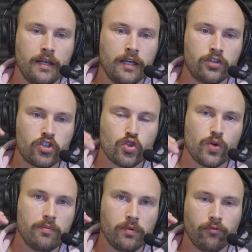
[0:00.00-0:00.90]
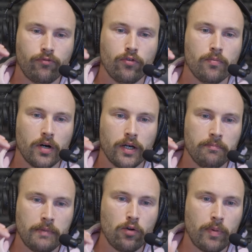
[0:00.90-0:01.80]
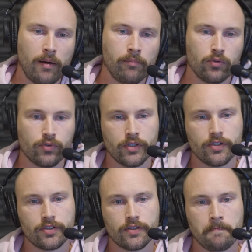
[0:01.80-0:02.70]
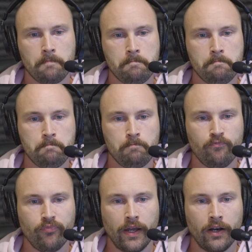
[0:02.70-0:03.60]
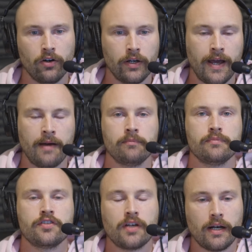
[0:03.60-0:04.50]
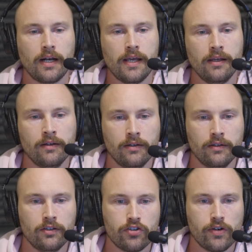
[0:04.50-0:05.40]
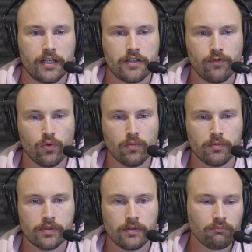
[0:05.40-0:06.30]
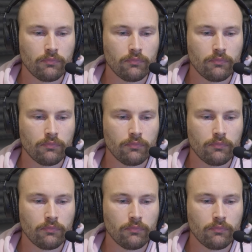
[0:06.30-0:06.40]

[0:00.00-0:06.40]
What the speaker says: is treatment for my male pattern baldness, and I am suddenly transformed.